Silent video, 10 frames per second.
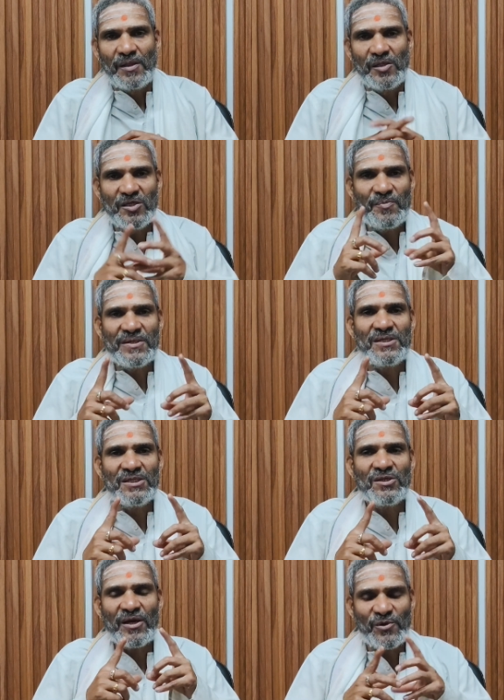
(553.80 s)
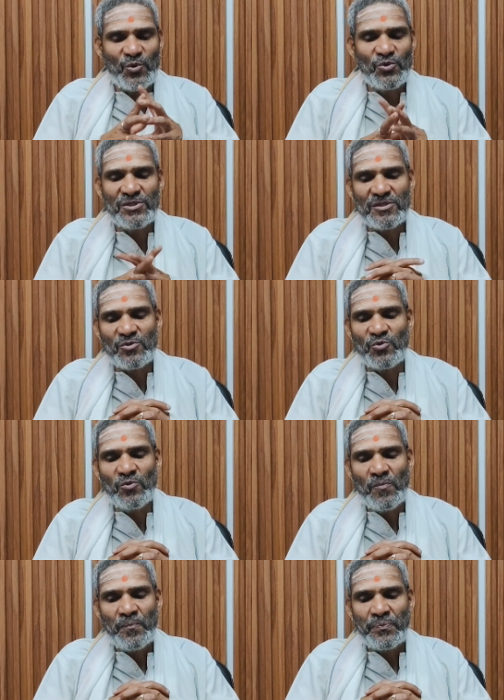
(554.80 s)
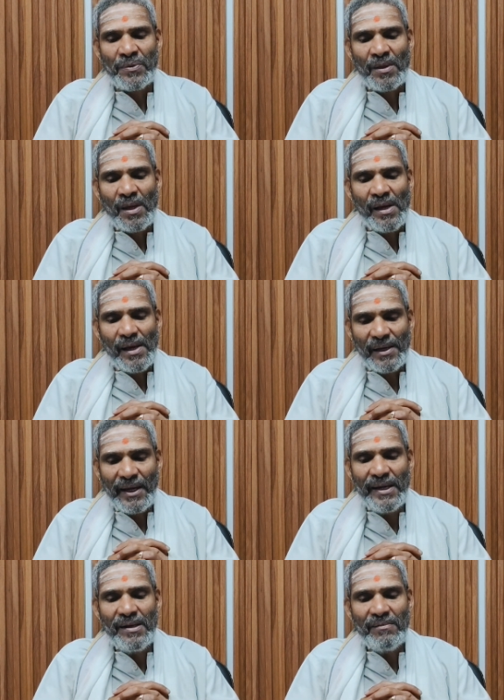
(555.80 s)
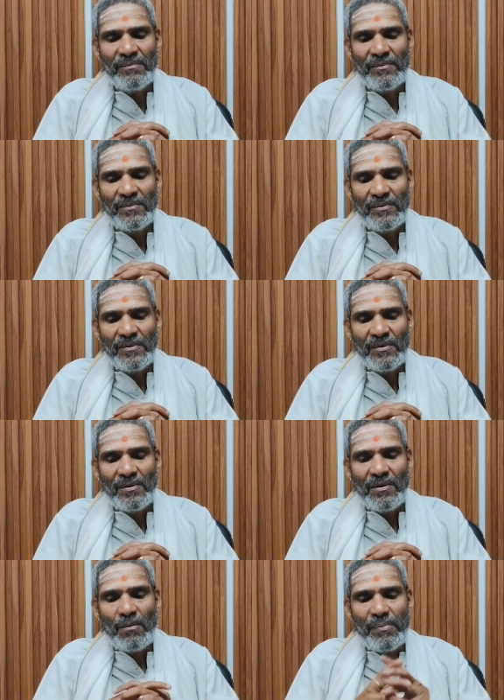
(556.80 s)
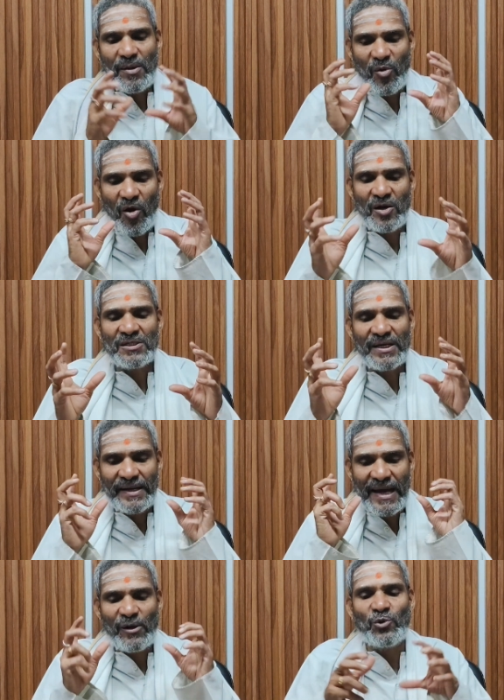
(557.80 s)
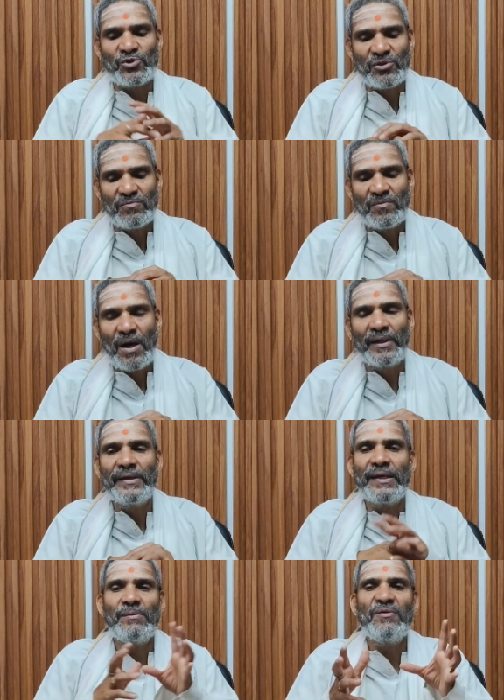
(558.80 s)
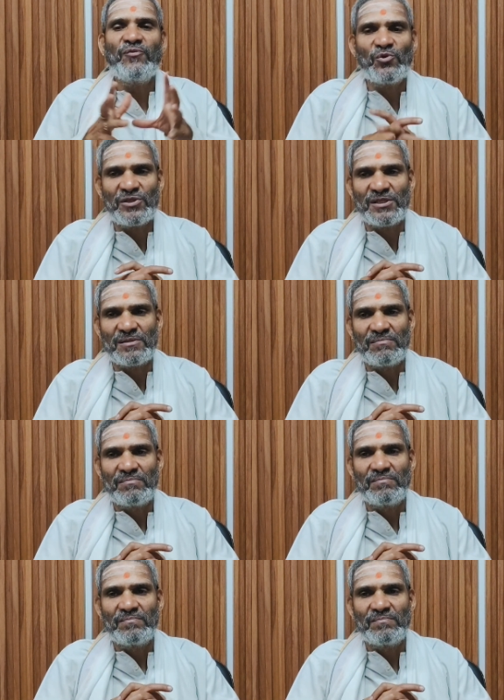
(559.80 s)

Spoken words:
These machines are used to rain big rods and arrows on the enemy forces.